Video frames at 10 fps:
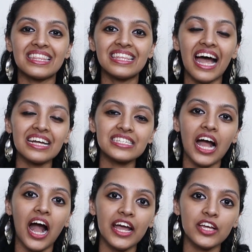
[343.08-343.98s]
that
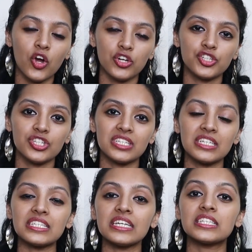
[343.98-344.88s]
I
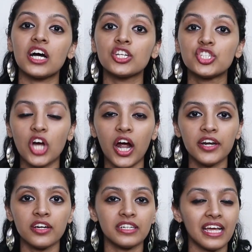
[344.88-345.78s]
consciousness is
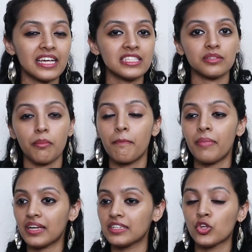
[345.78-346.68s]
ajada. It has
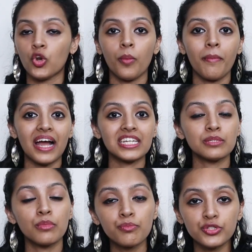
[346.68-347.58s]

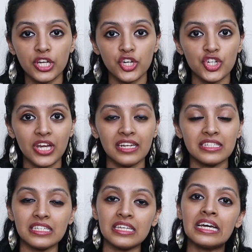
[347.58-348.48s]
maximum
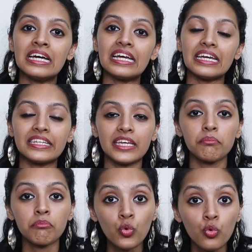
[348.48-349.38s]
potentiality. It
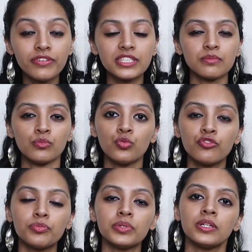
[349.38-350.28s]
can move, it's
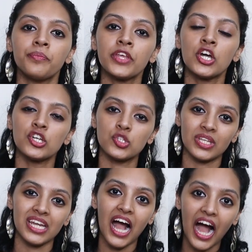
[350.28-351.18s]
movable. So
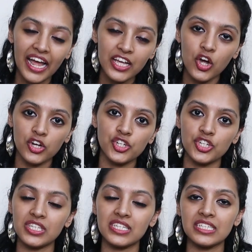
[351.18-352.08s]
that I
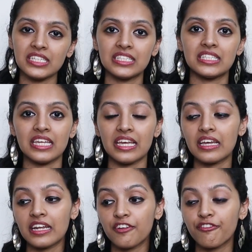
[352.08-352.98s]
consciousness is
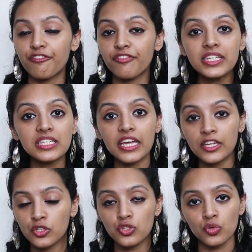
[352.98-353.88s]
taken and fit
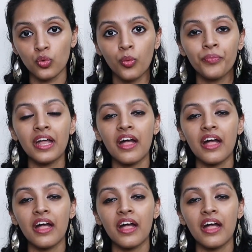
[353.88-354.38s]
into